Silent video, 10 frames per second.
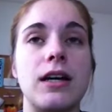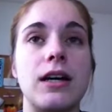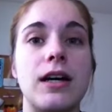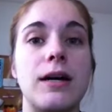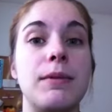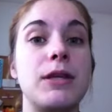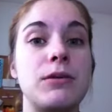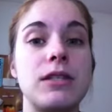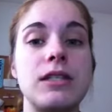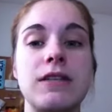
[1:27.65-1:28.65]
But there
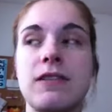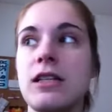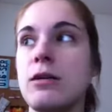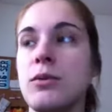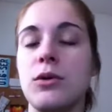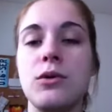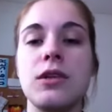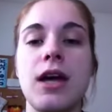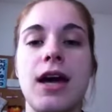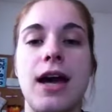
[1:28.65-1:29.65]
was this nifty little booth,
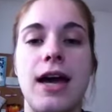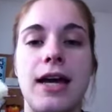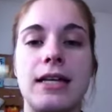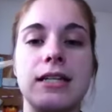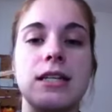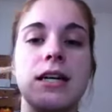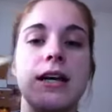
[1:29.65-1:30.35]
and